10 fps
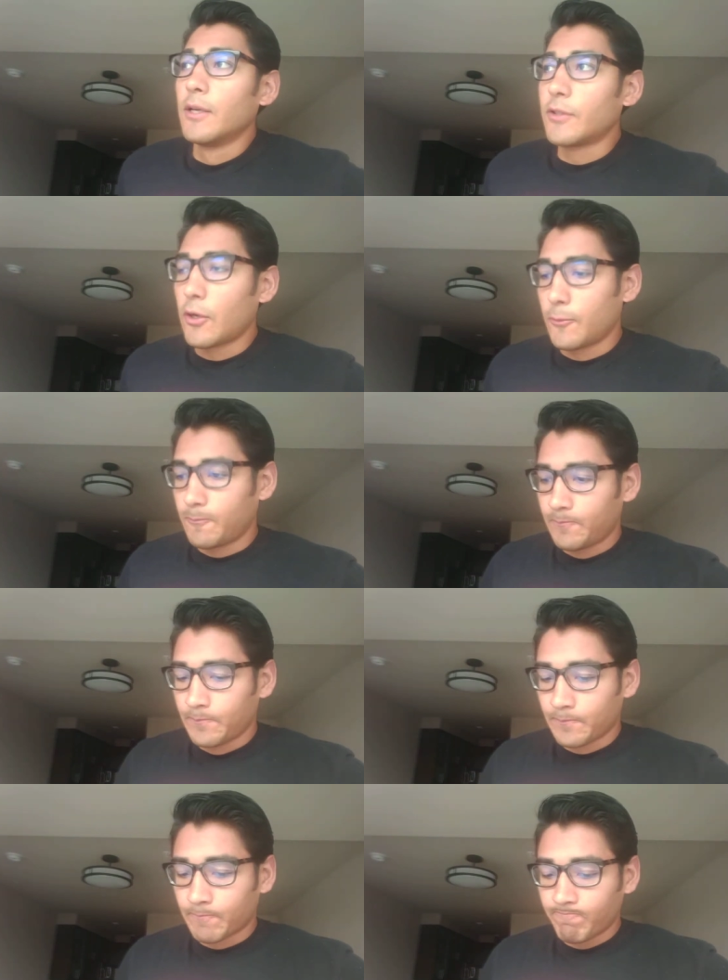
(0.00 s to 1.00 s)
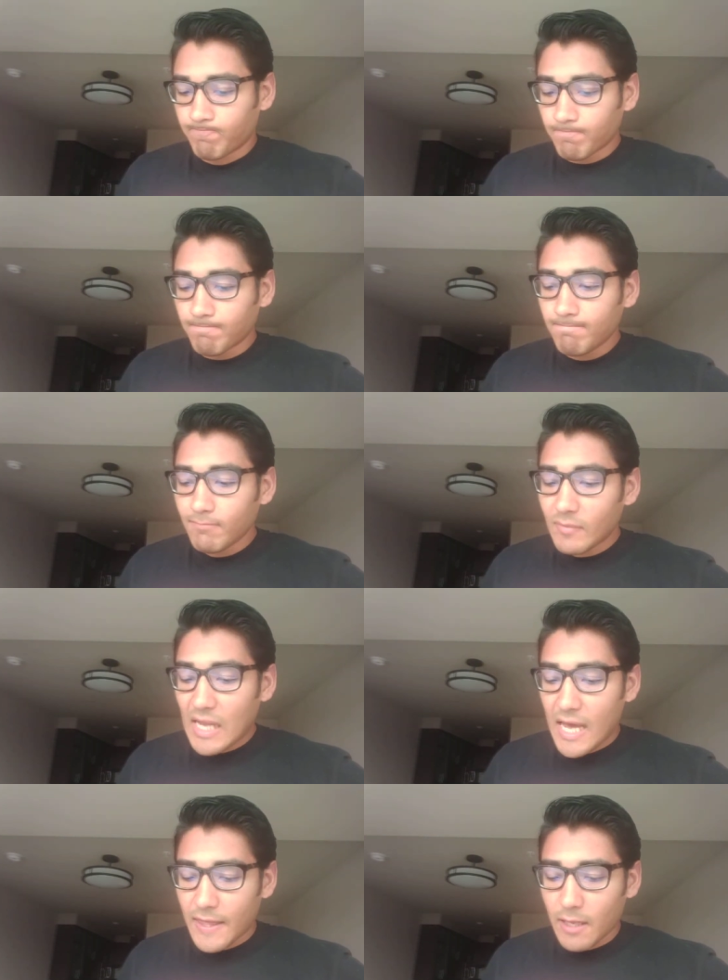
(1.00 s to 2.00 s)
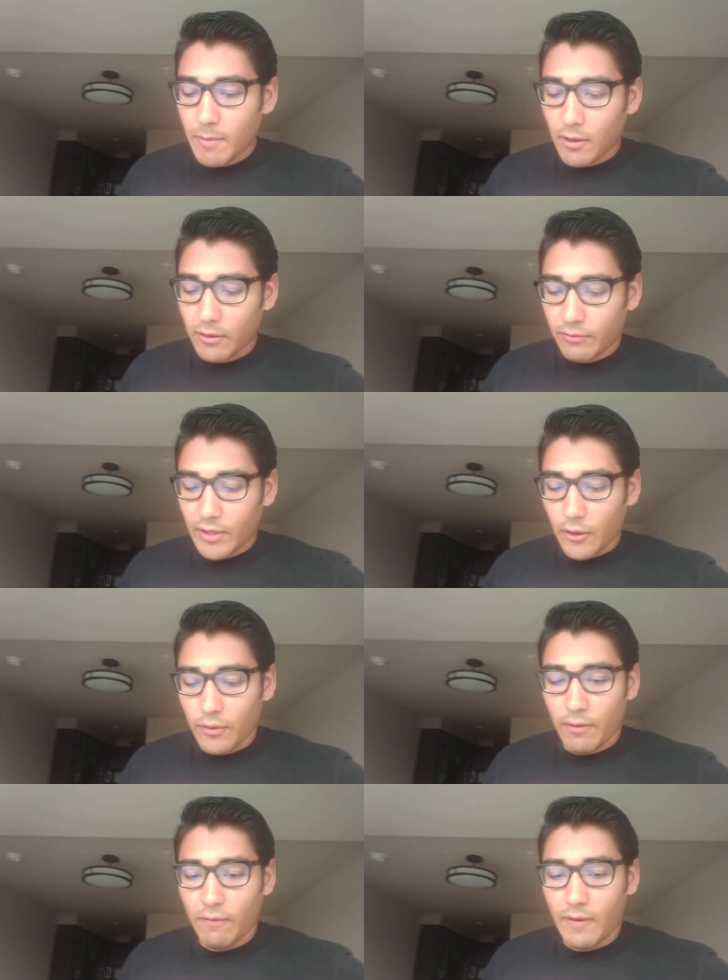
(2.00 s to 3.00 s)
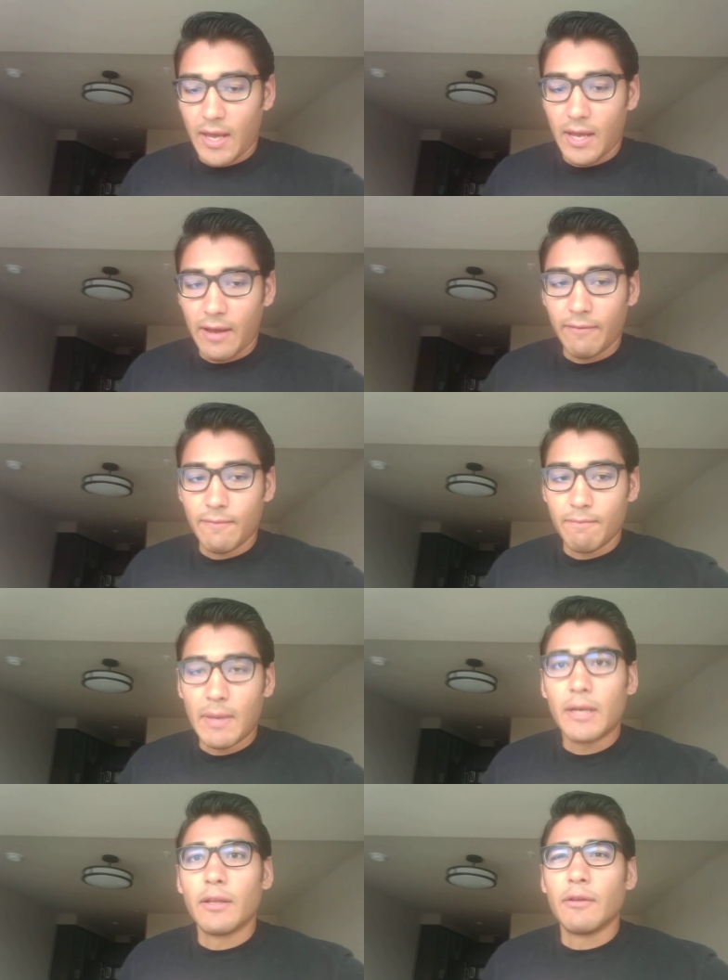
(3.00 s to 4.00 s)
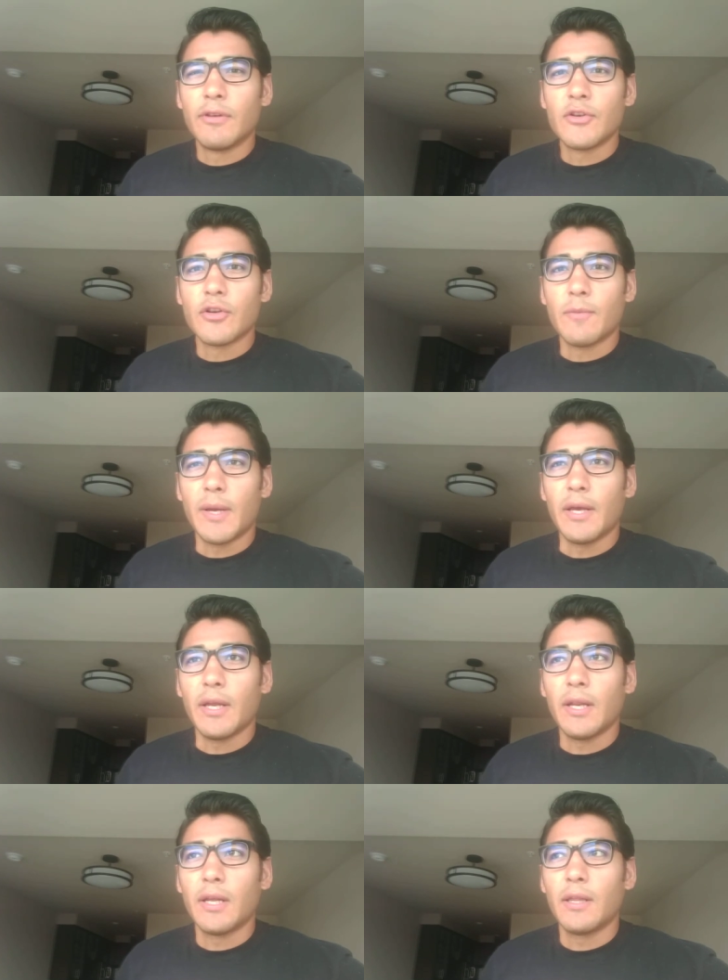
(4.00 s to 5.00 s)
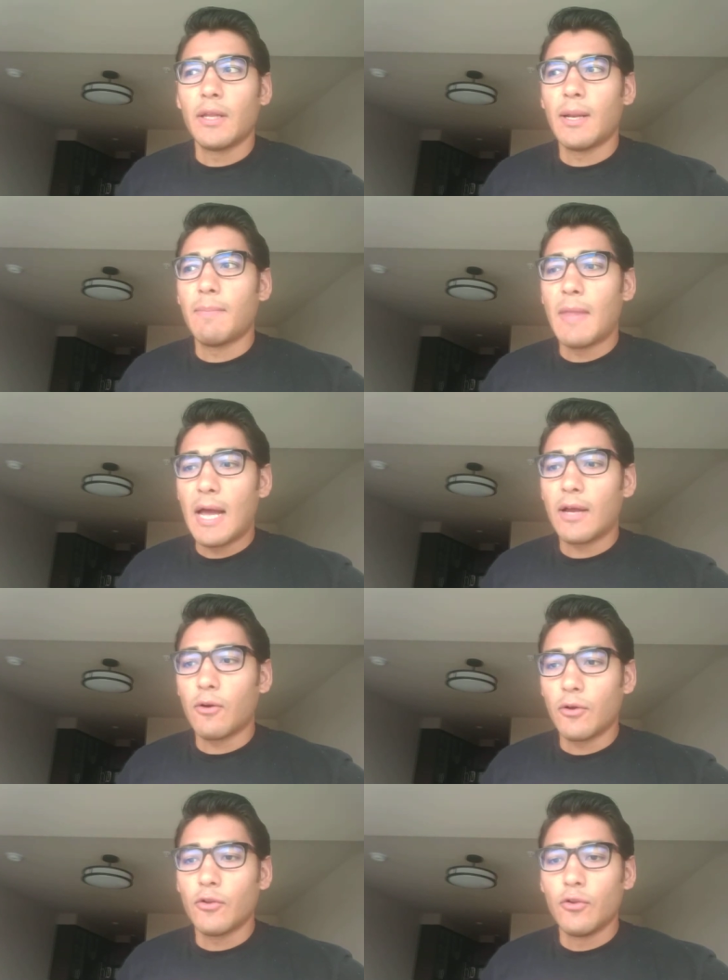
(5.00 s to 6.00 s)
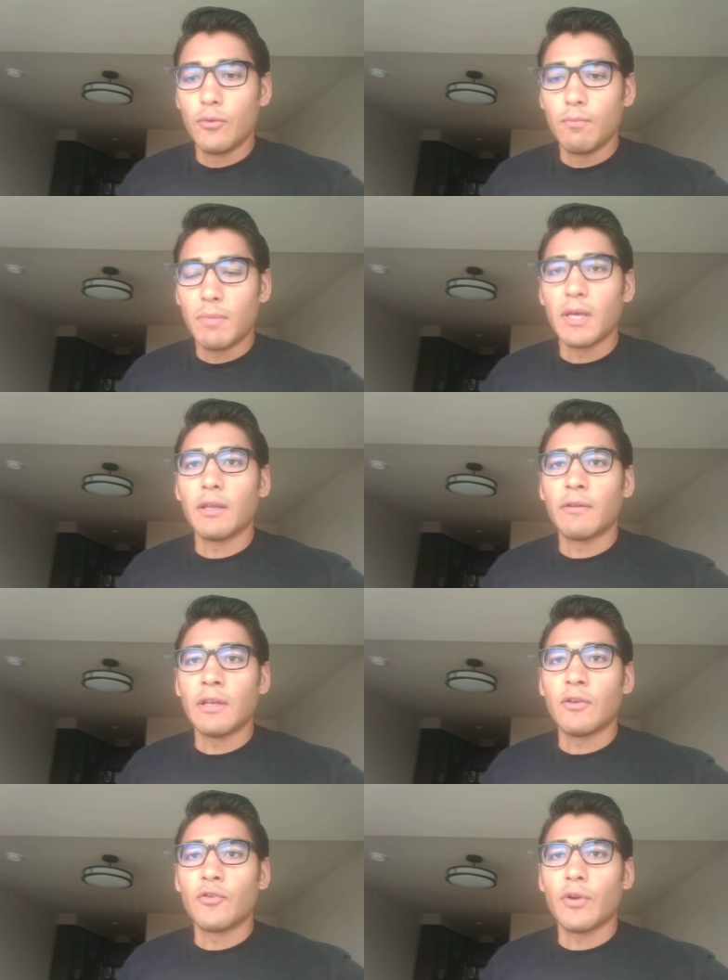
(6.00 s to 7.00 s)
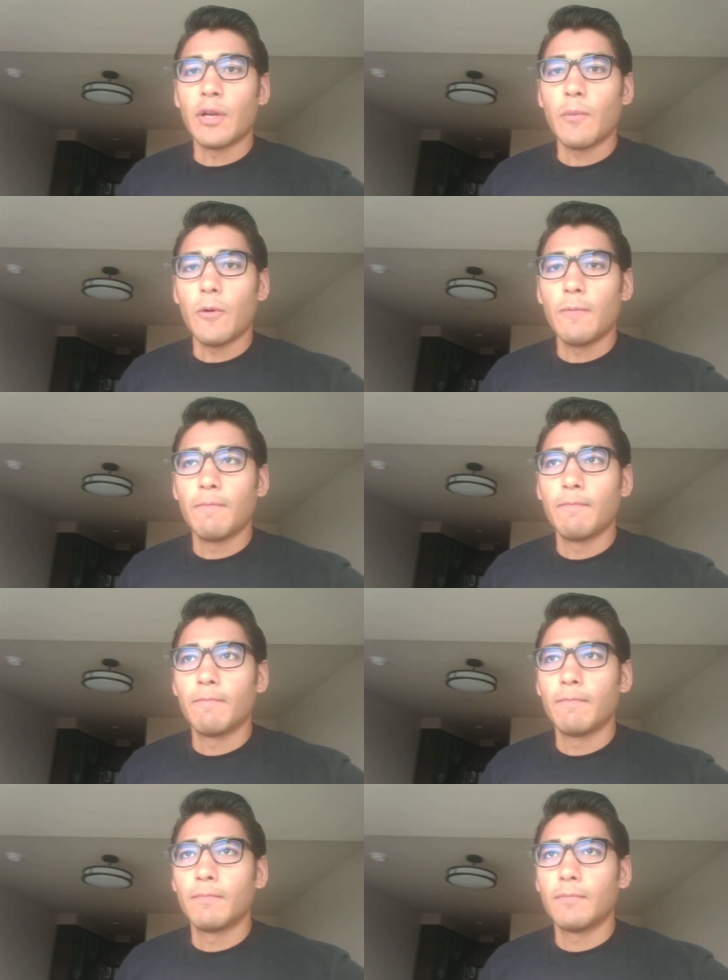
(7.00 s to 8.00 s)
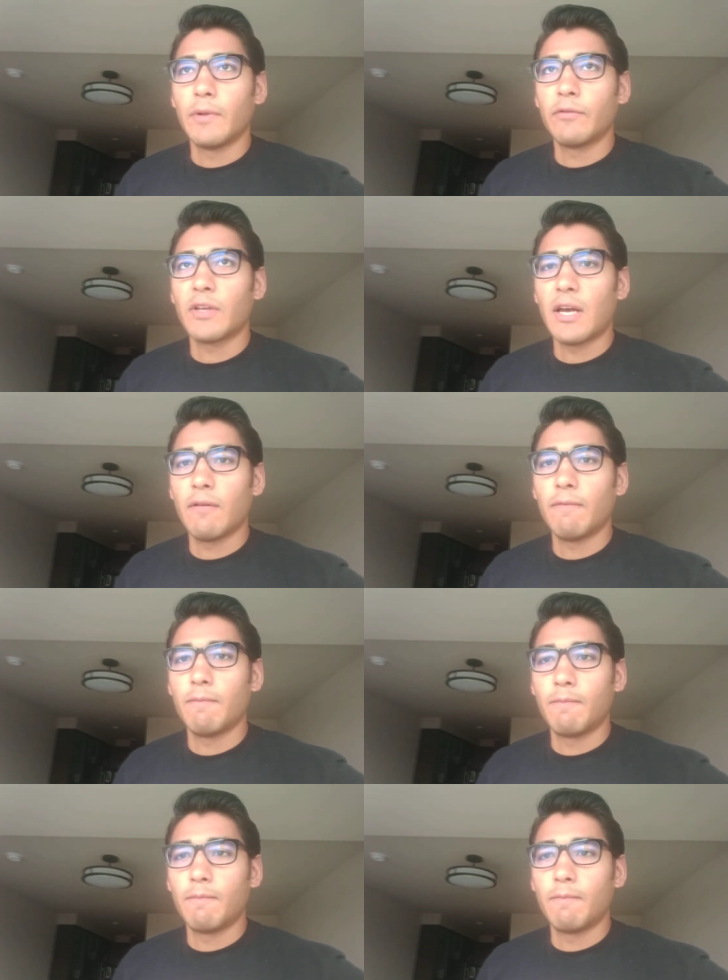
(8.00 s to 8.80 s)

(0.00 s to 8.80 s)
So, I think because I've settled on the fact, I've made a decision in my head that I'm not going to be in this industry anymore. I've kind of